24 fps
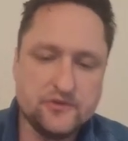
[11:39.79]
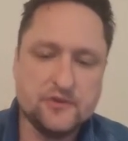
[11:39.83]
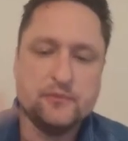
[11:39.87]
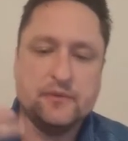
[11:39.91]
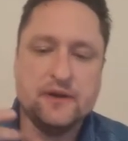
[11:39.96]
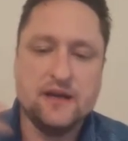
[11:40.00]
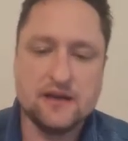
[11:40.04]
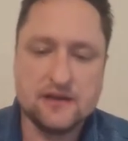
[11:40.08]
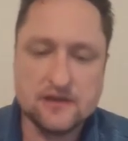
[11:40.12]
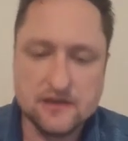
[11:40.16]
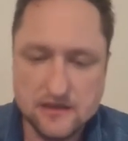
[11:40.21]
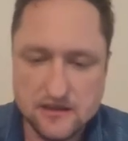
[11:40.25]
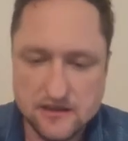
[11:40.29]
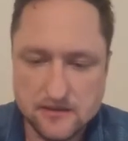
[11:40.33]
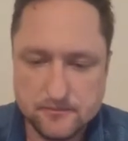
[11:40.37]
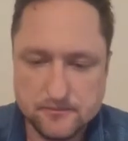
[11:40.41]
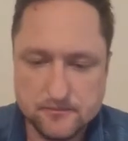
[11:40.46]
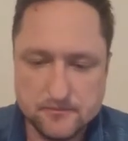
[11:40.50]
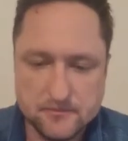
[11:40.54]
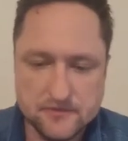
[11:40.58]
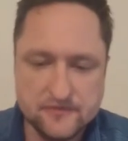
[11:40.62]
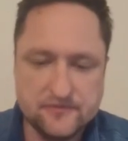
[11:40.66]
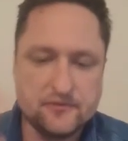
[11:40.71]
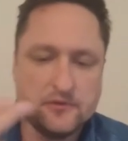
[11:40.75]
it back
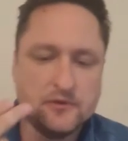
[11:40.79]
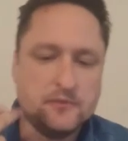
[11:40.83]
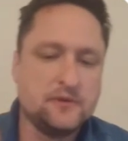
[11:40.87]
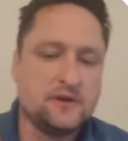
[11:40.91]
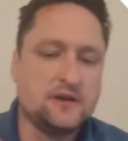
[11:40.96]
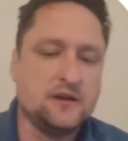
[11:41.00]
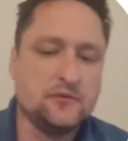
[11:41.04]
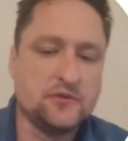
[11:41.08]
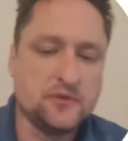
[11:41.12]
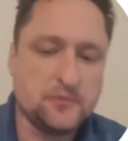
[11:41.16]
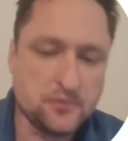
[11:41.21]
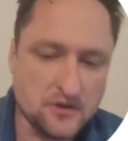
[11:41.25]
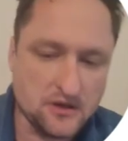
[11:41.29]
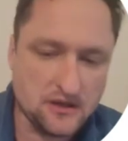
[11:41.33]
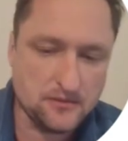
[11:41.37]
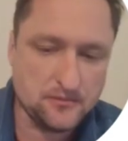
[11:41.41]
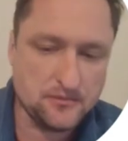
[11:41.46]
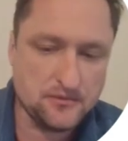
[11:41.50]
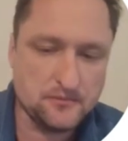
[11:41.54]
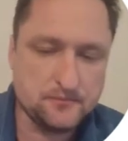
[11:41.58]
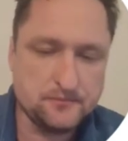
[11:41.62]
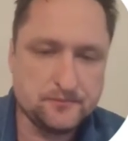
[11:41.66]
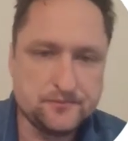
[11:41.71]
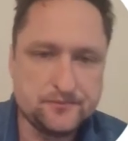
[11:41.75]
up before it becomes a
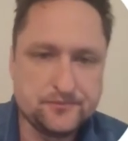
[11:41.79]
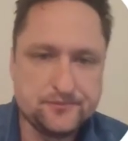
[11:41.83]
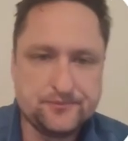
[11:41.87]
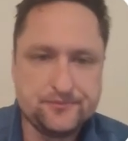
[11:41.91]
problem.